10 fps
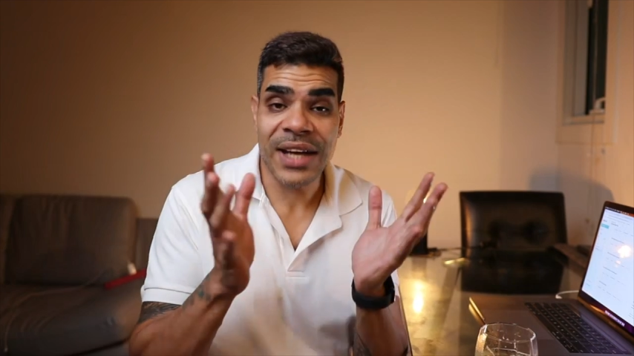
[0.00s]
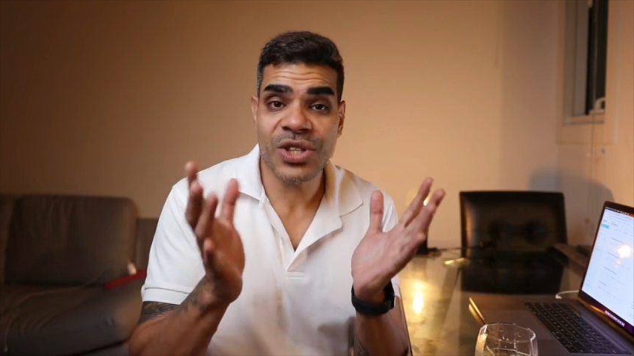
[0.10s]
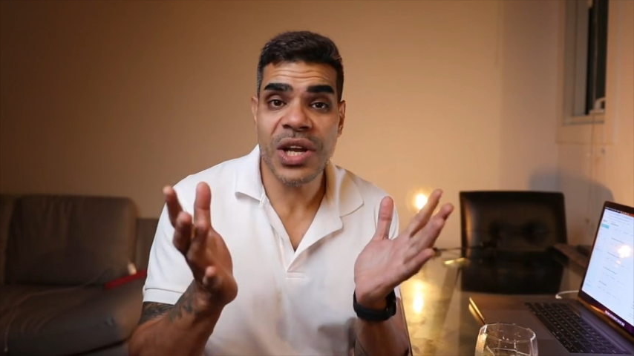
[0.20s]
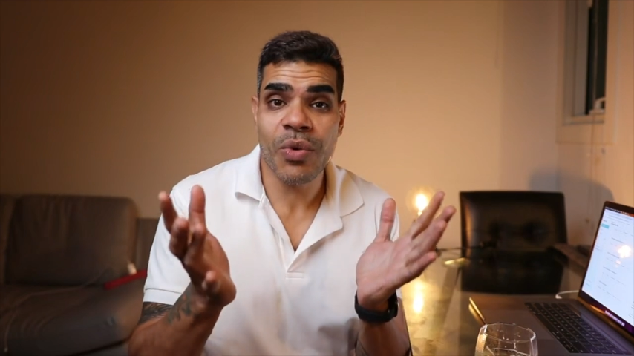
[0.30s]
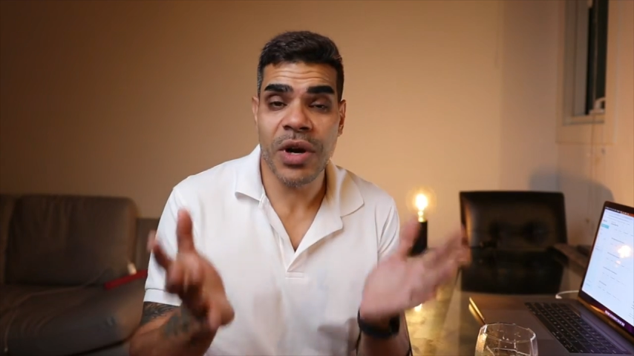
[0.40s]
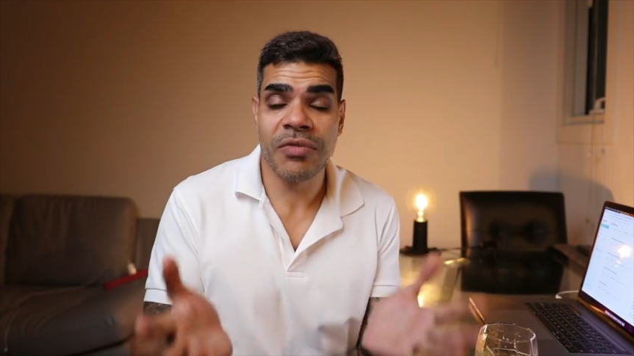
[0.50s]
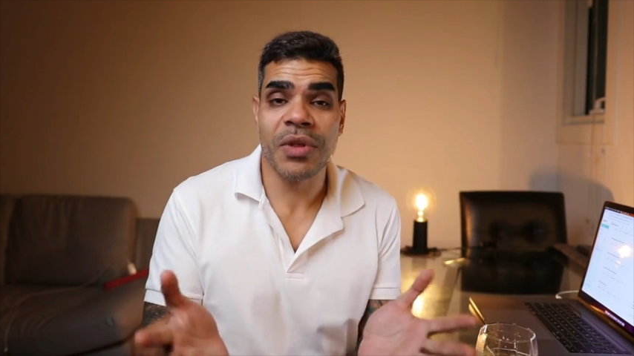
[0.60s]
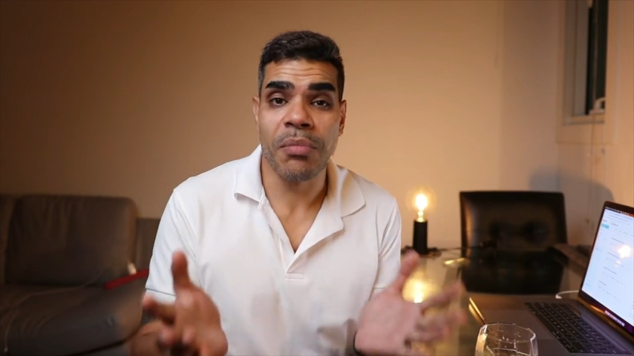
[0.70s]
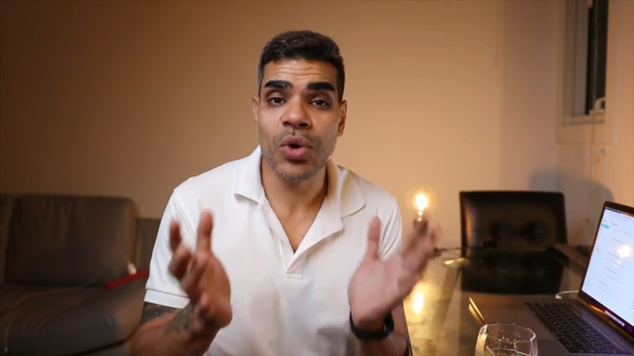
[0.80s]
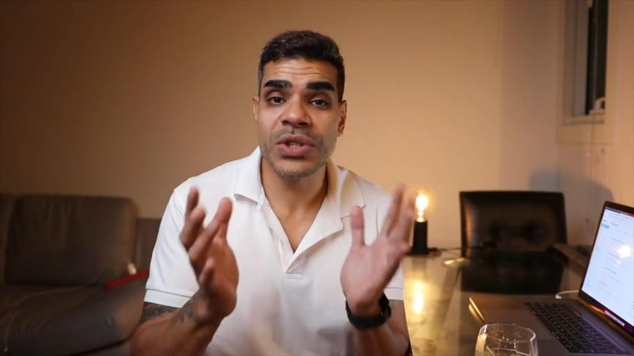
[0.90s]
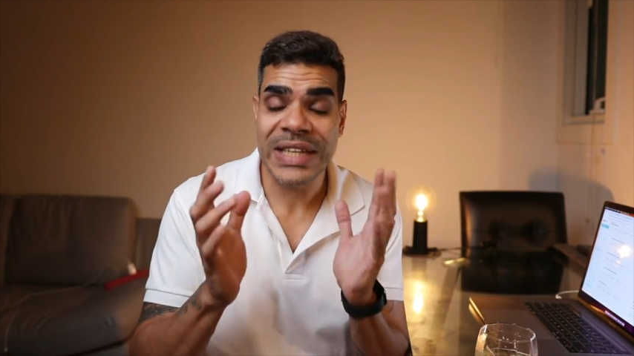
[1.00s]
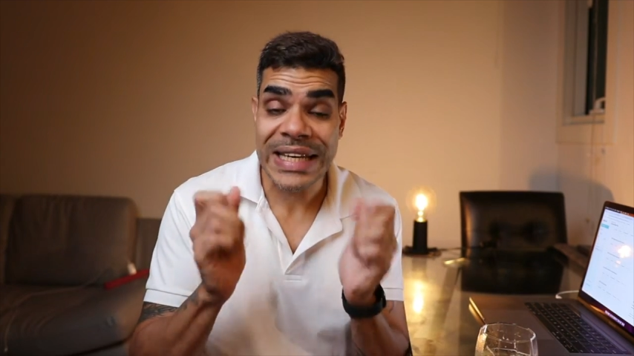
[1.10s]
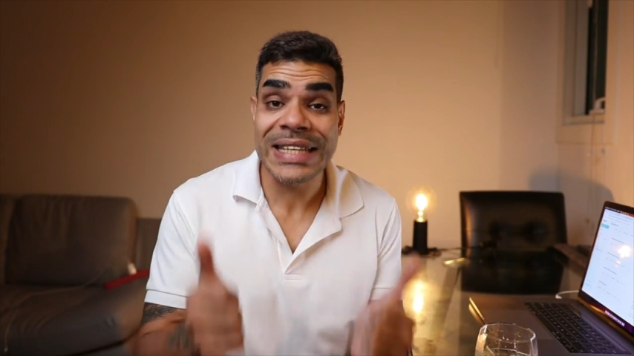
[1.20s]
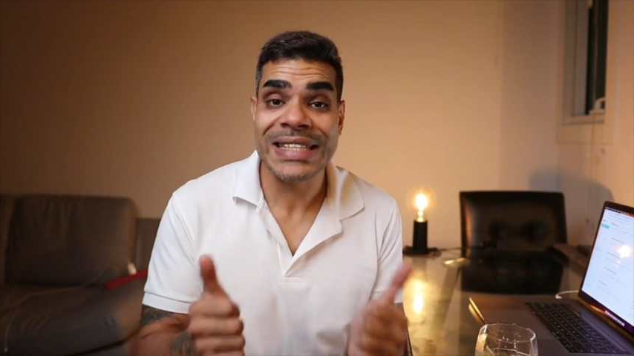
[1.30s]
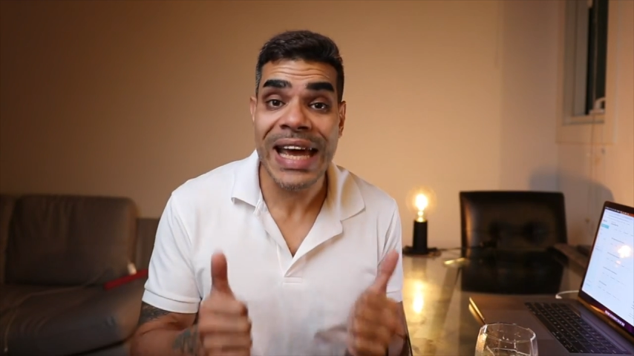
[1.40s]
actually one of the most
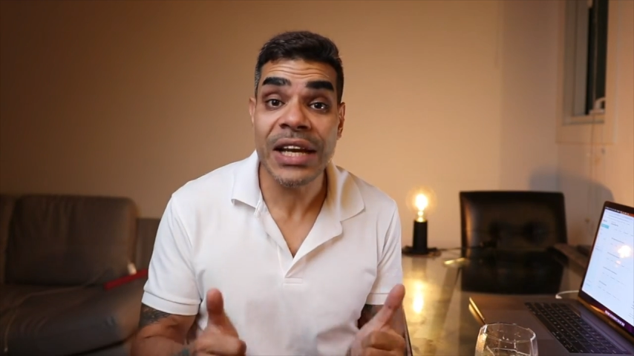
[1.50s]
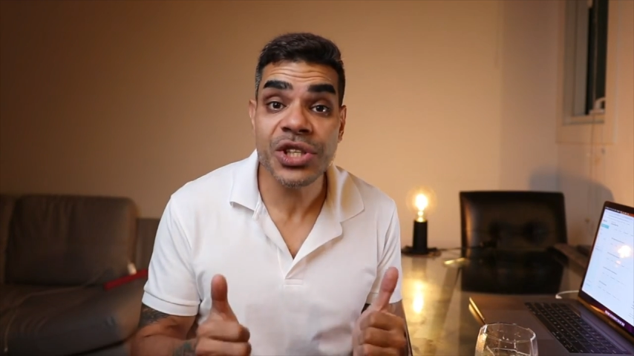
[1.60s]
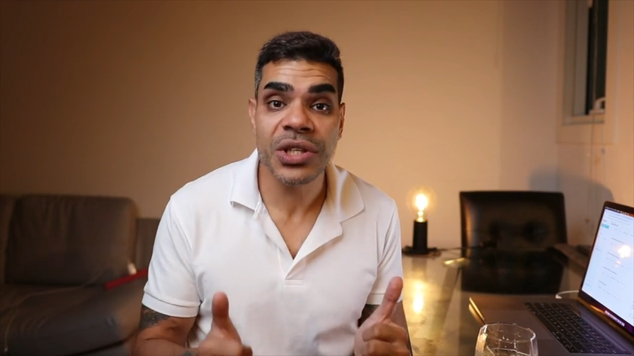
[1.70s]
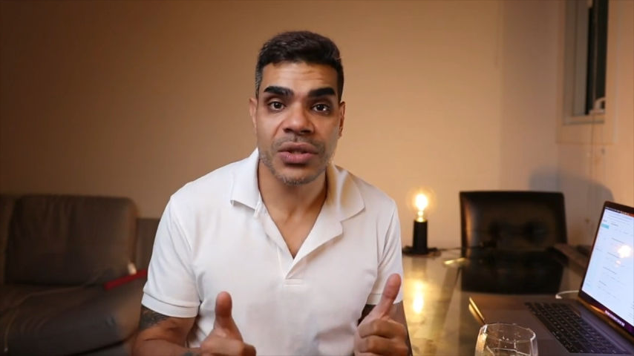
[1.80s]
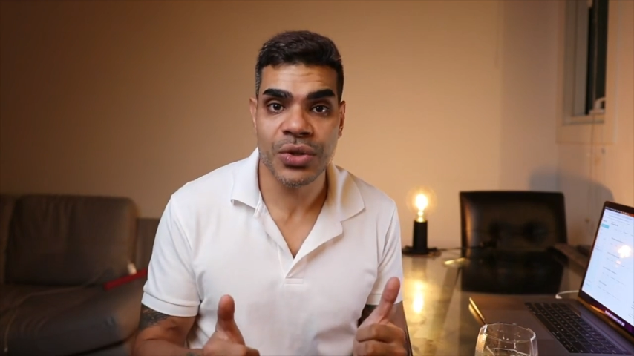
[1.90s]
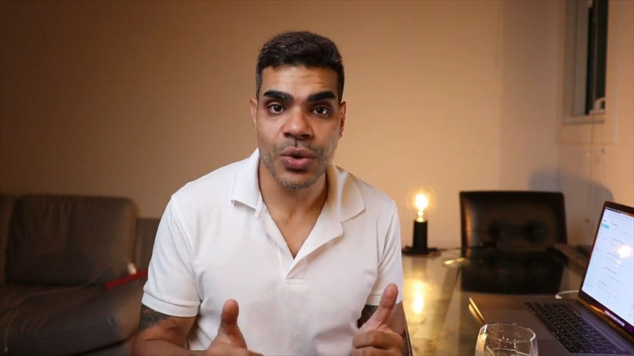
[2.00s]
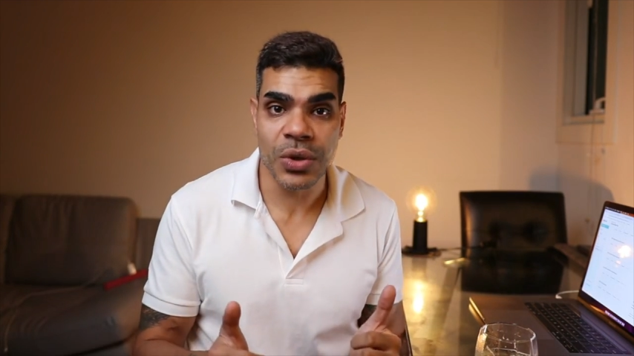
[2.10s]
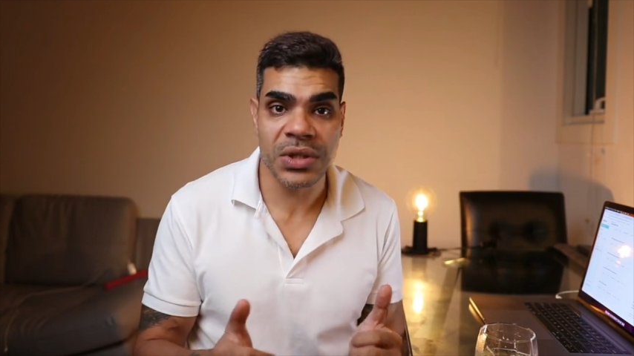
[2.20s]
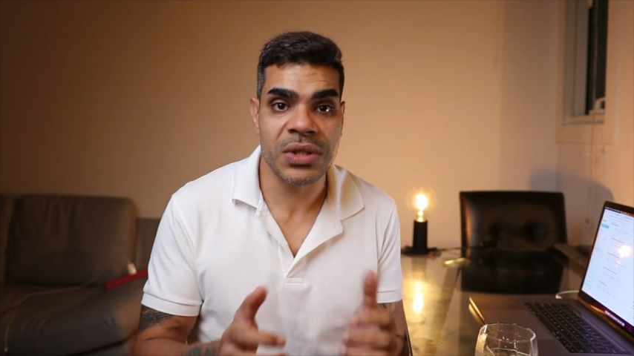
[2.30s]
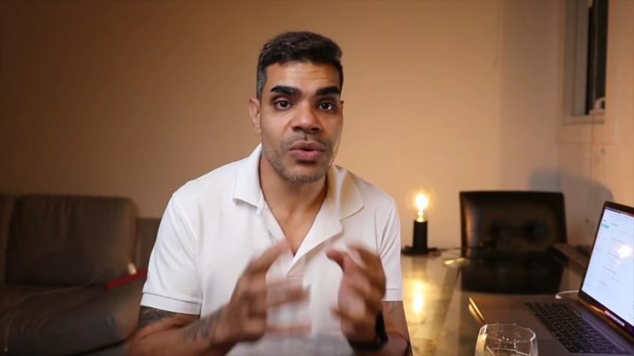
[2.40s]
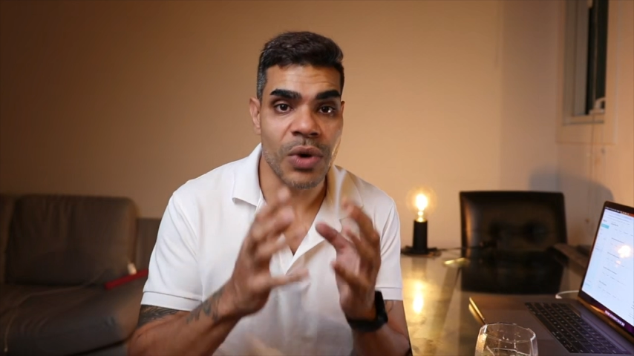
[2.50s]
essential tools,